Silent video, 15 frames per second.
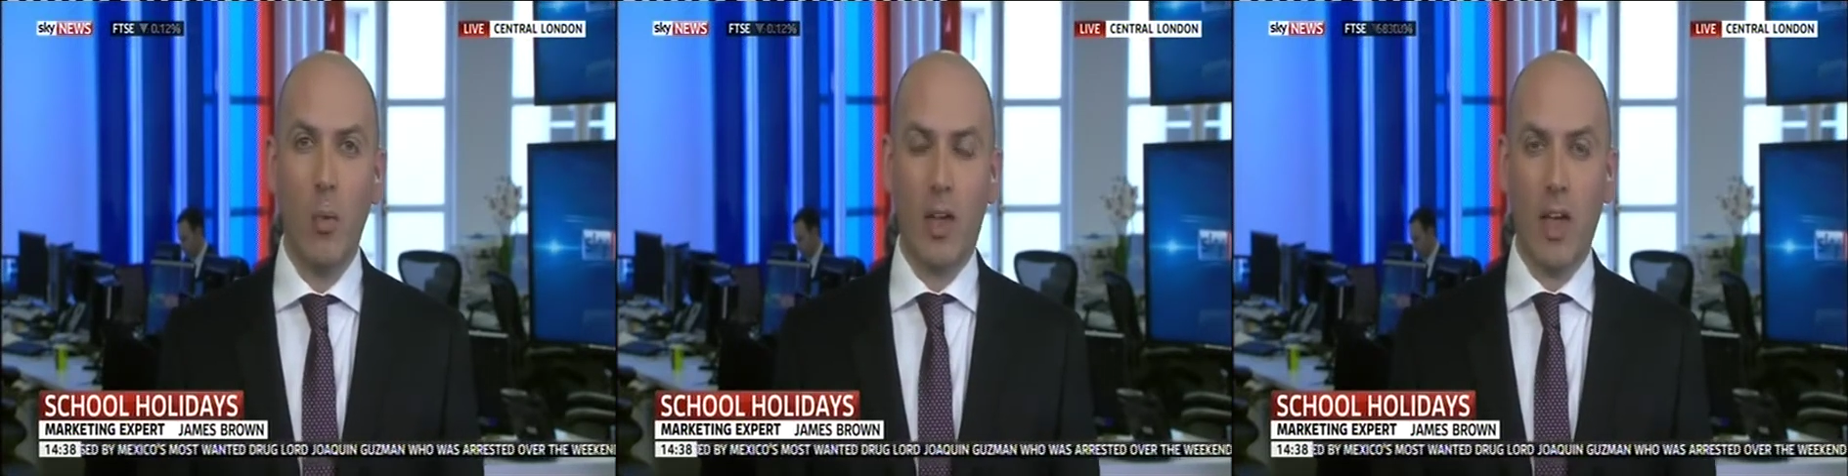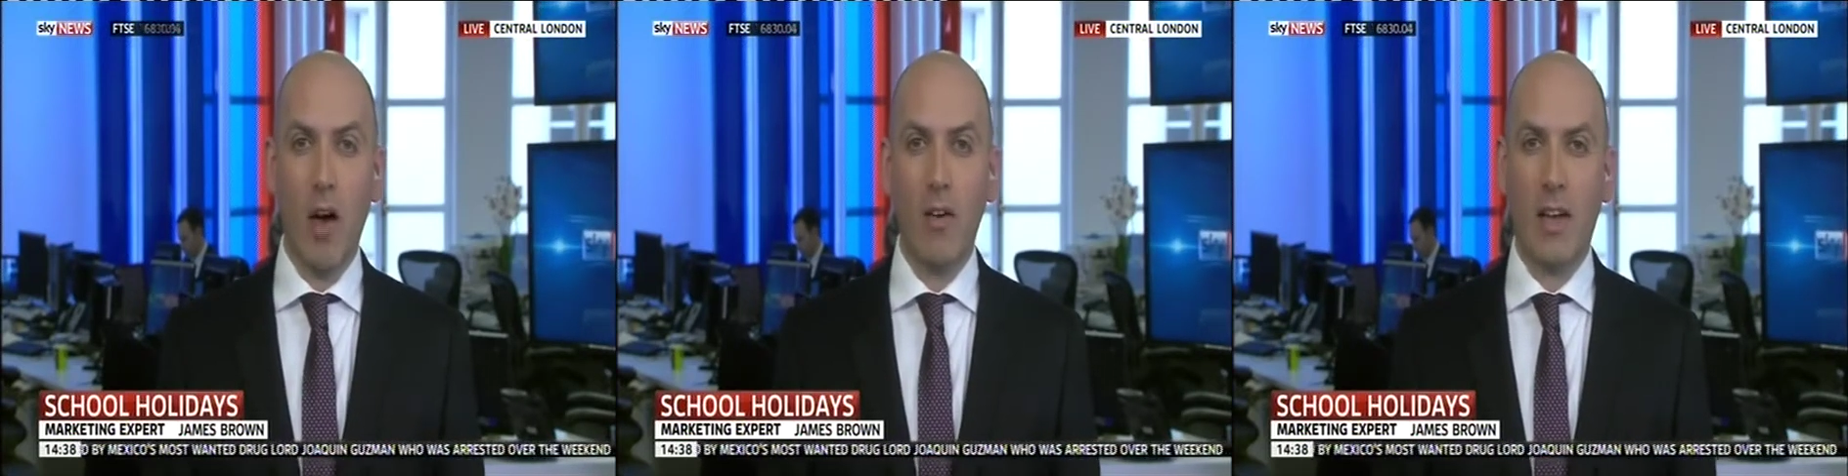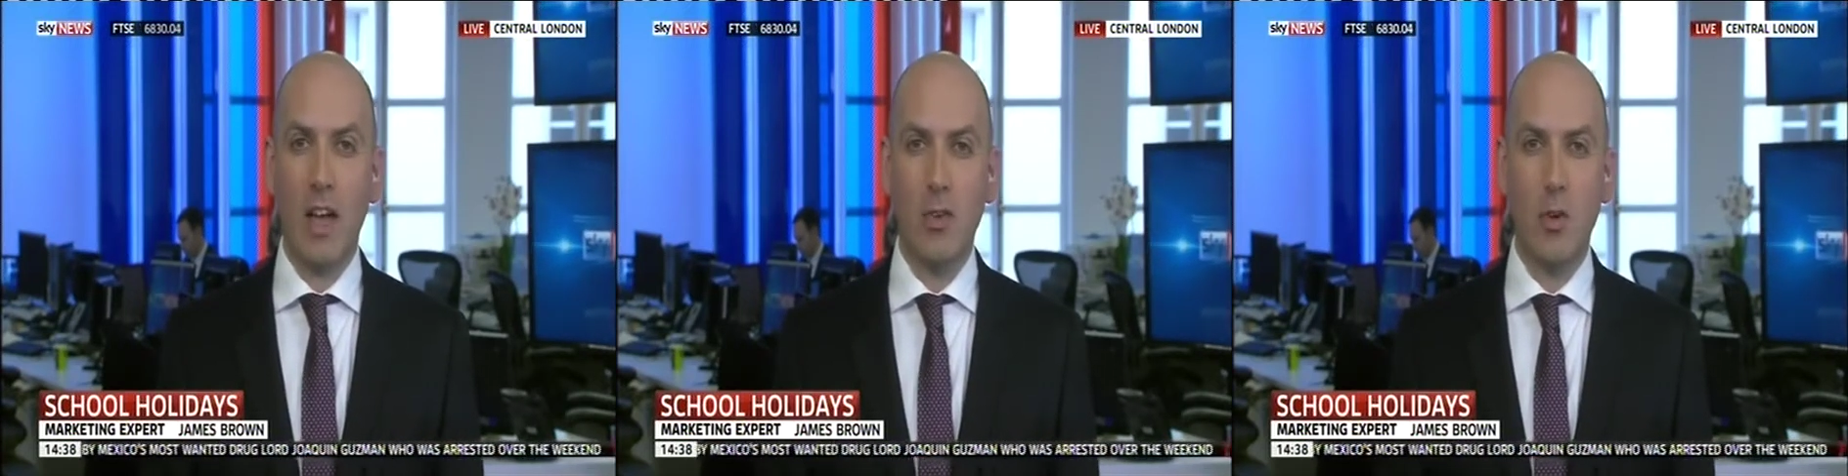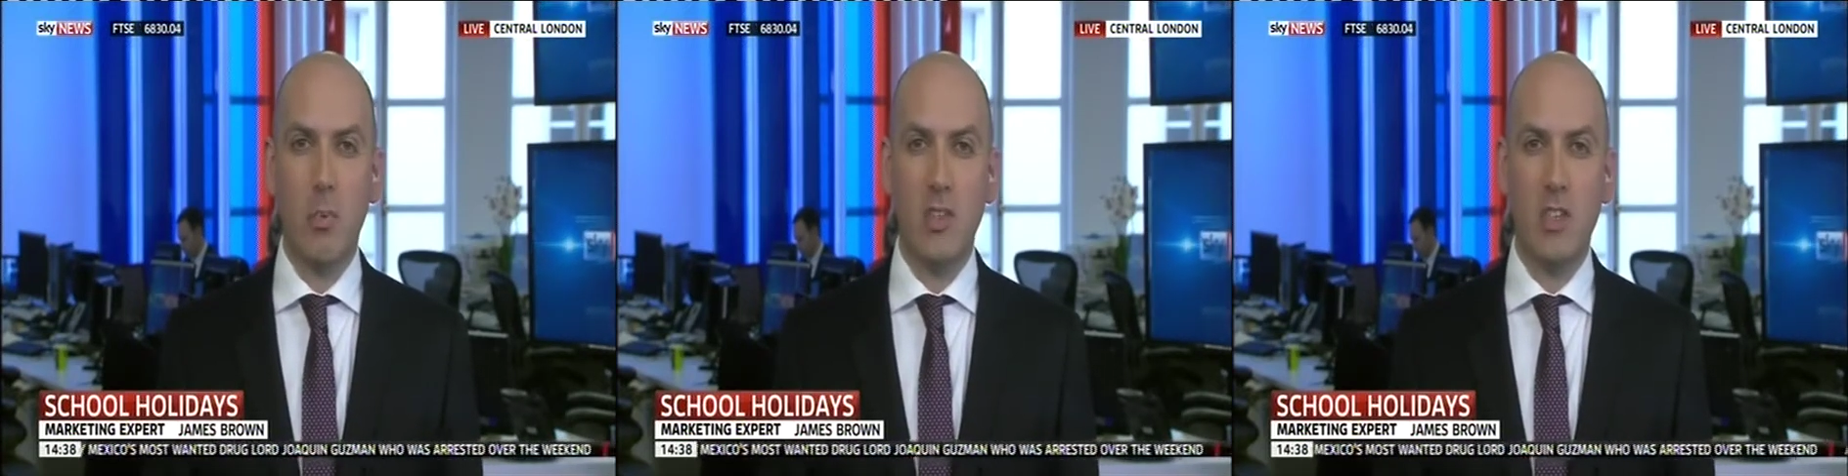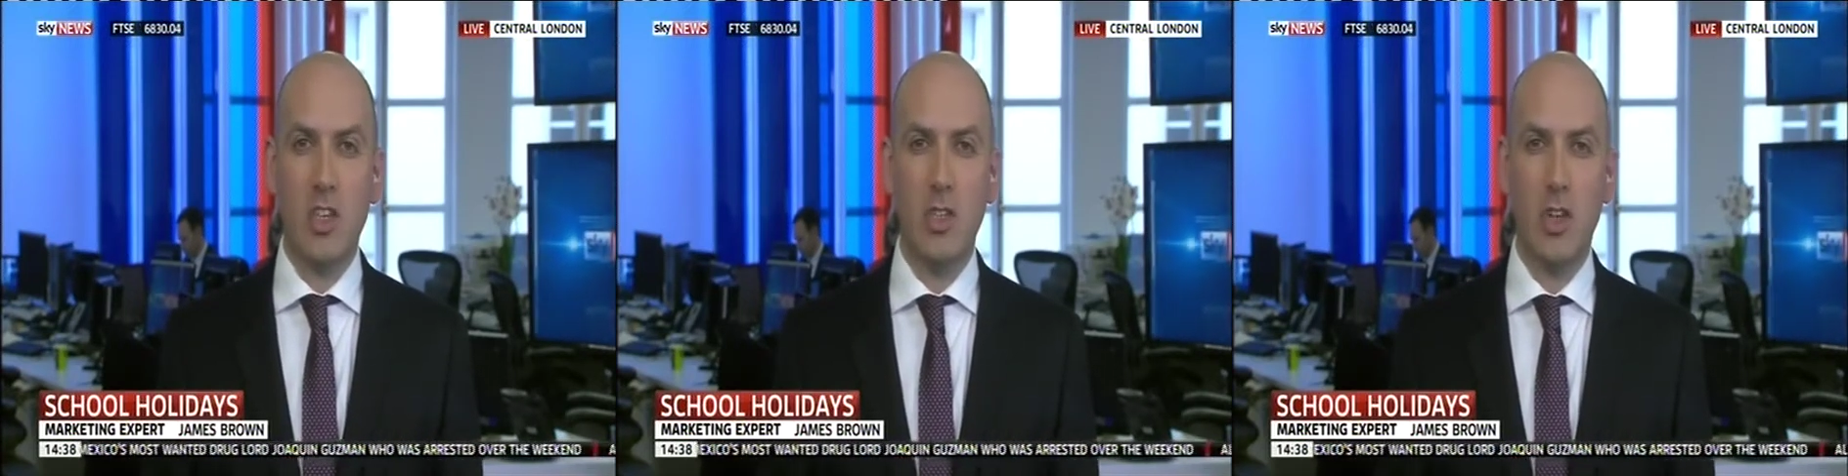We can't get to a
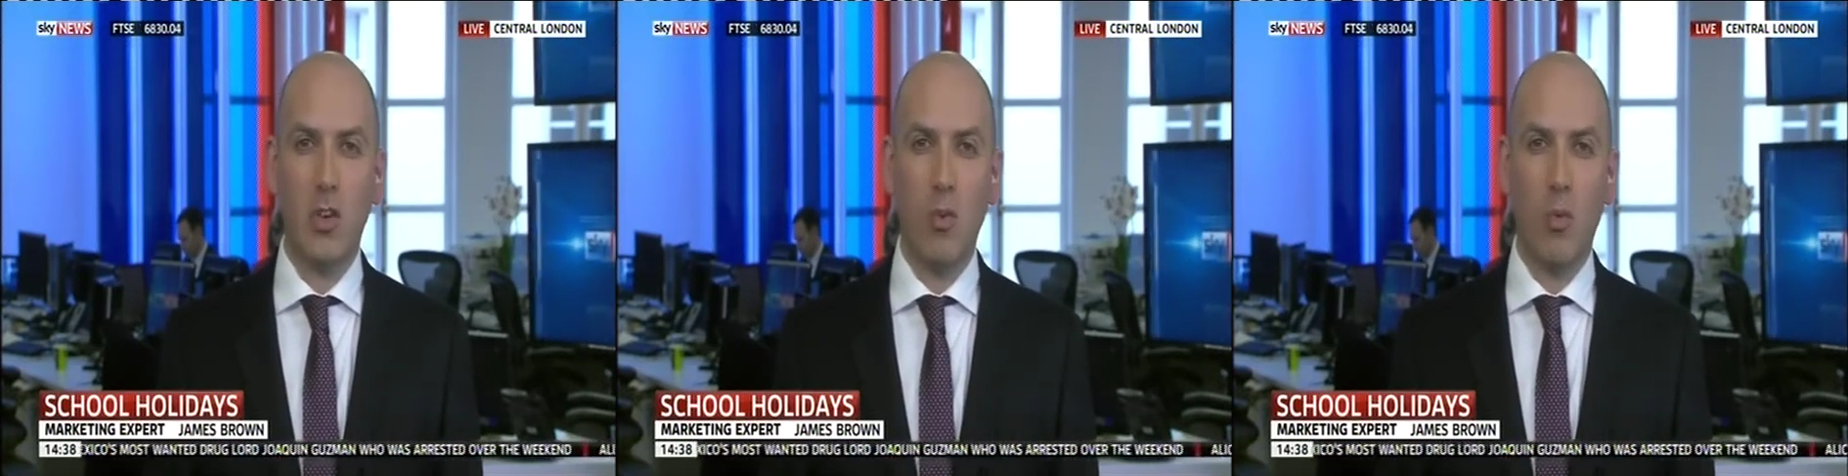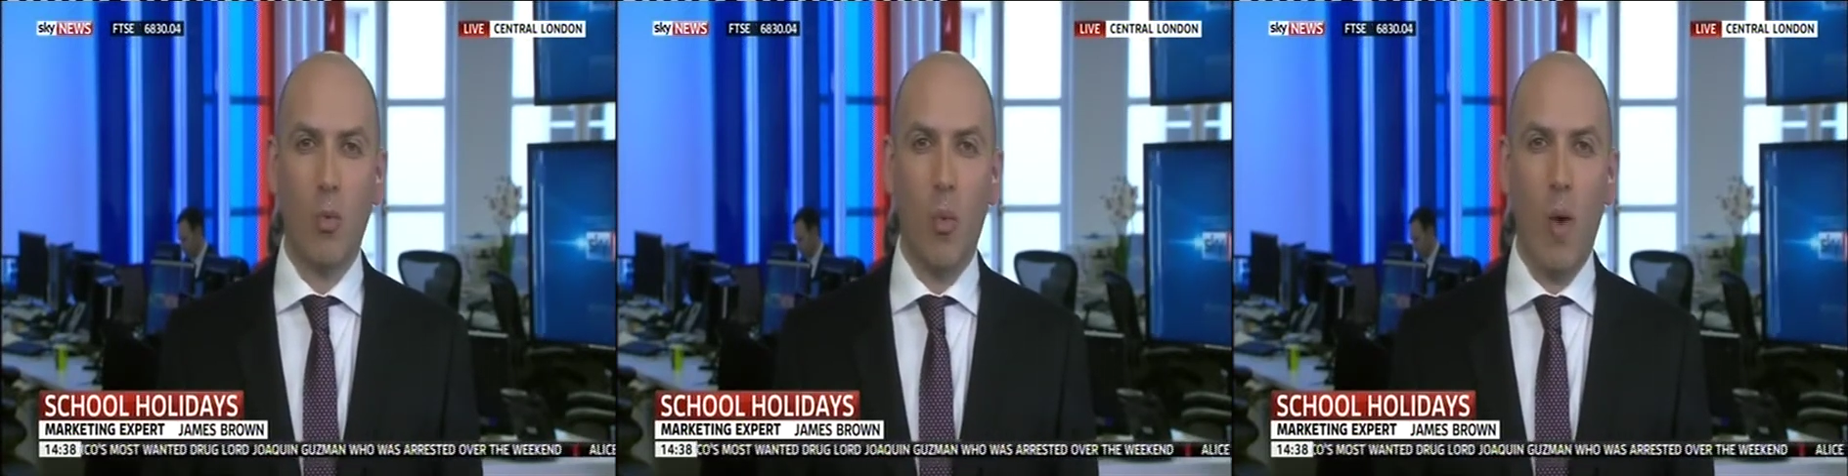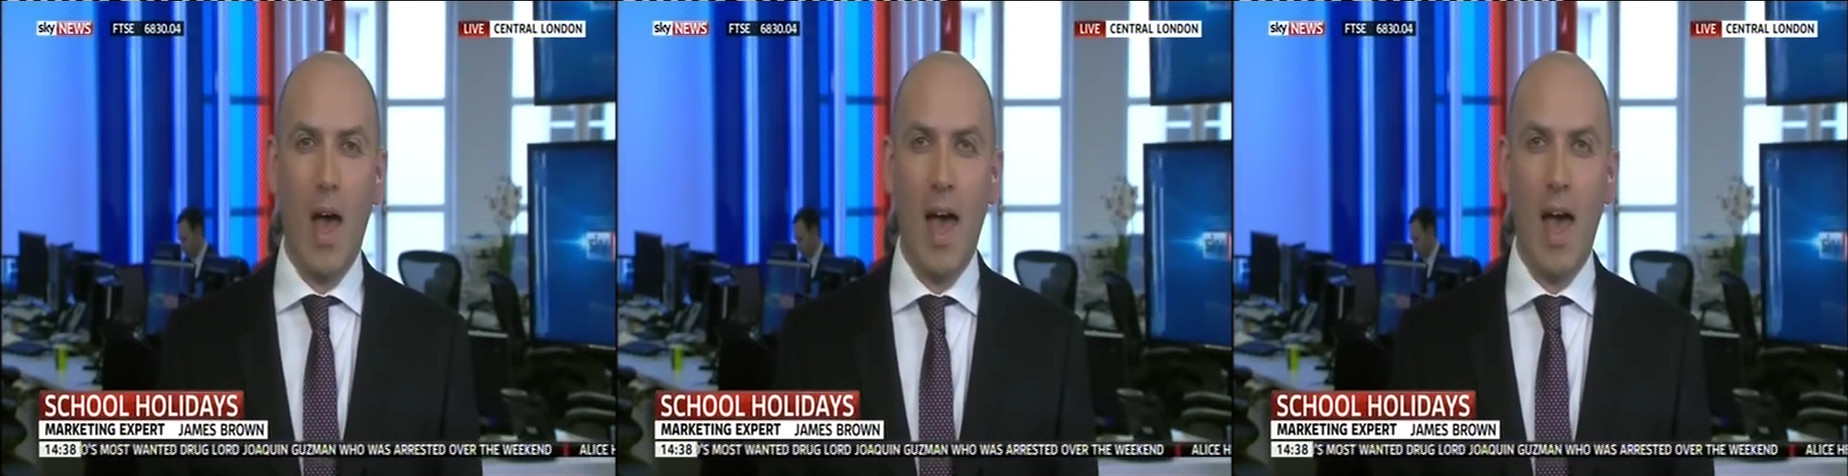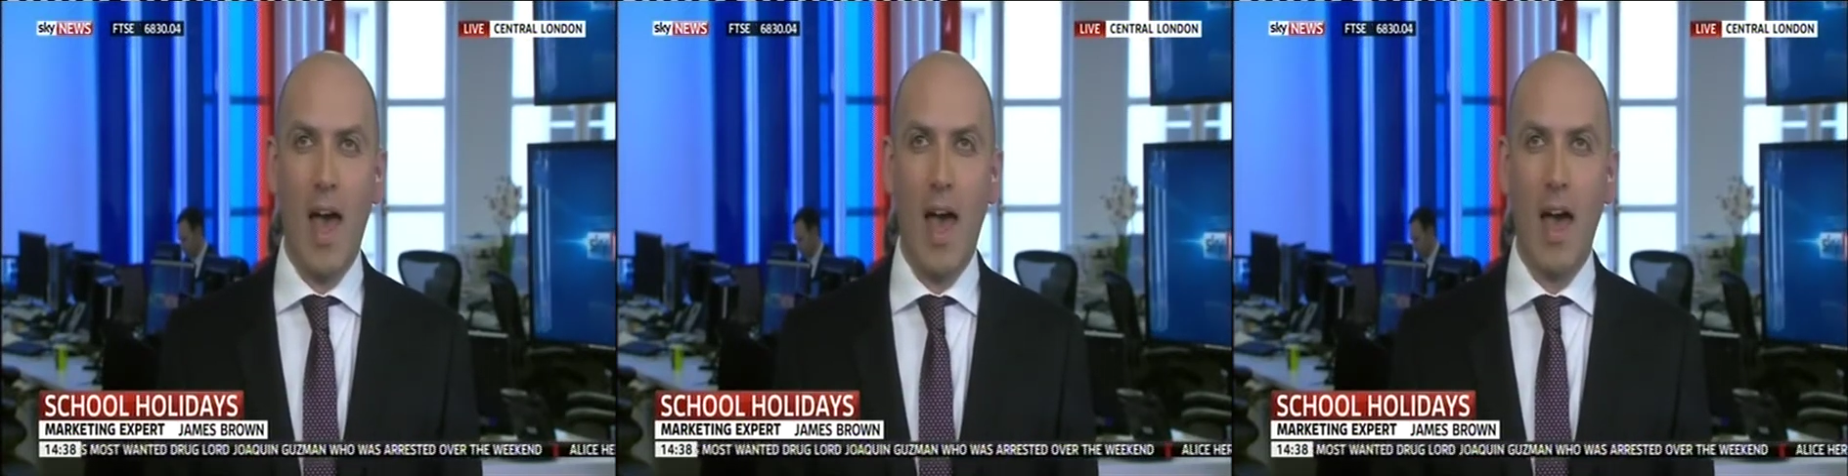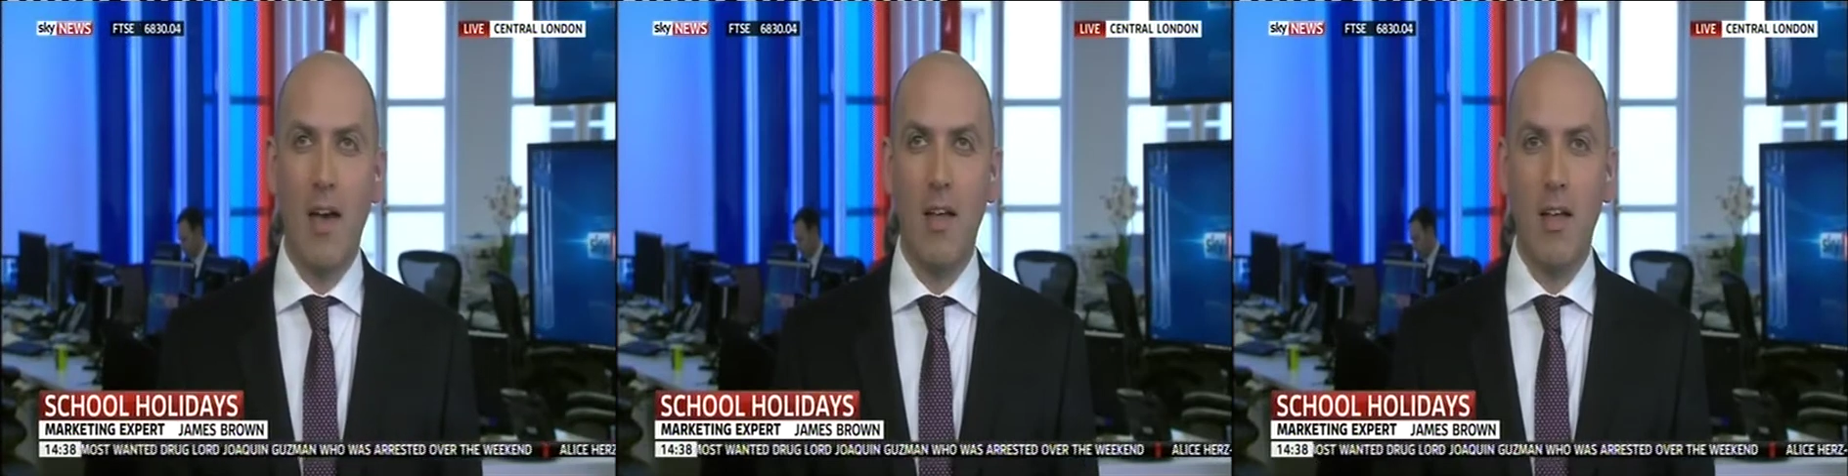position
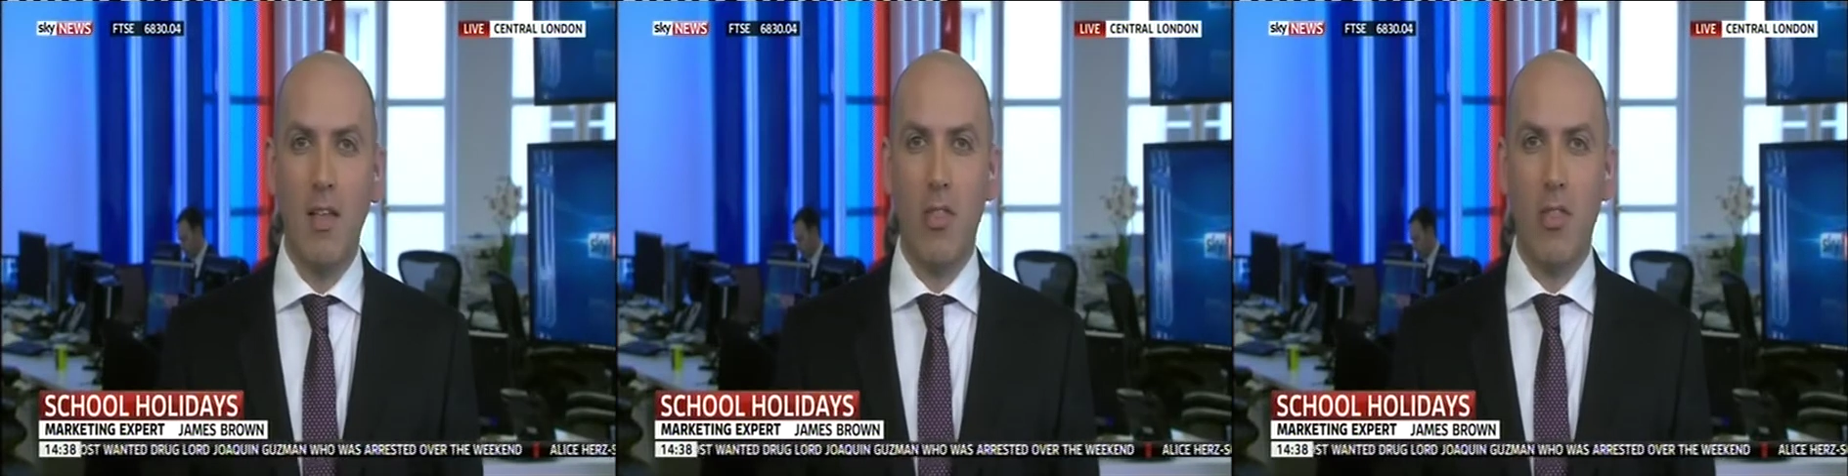where